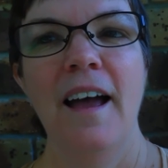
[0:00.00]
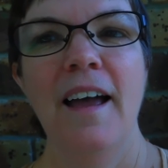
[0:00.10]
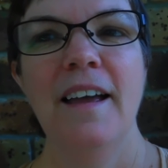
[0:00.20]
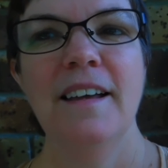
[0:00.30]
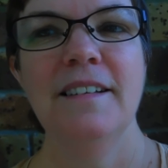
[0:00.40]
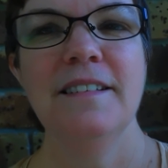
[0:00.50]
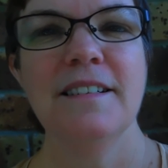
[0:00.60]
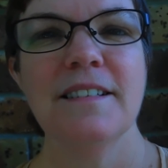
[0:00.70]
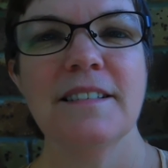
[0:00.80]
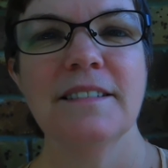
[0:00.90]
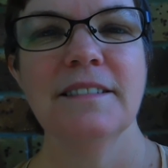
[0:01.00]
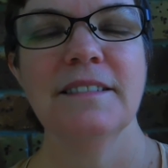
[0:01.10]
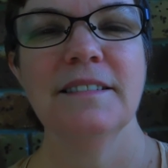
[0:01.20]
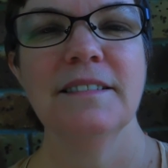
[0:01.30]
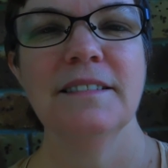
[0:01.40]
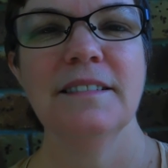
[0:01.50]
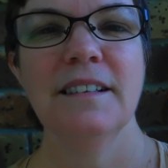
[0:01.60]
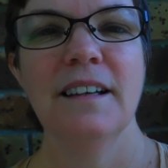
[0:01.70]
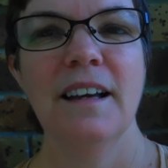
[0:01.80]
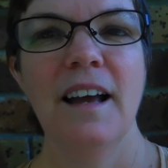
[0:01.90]
And
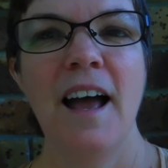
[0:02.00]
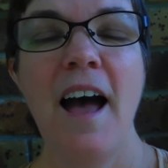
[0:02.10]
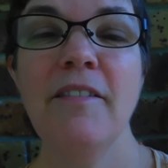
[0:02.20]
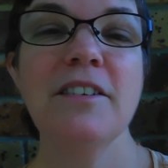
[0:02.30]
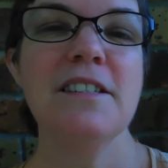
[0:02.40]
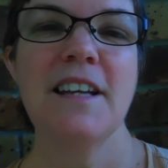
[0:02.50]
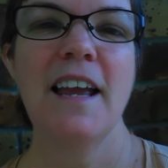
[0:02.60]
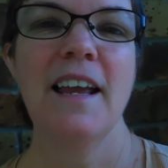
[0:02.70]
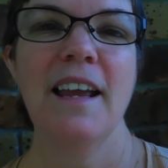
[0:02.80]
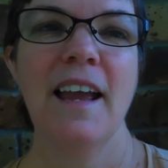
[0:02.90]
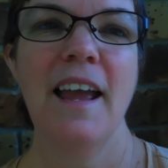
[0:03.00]
have a good day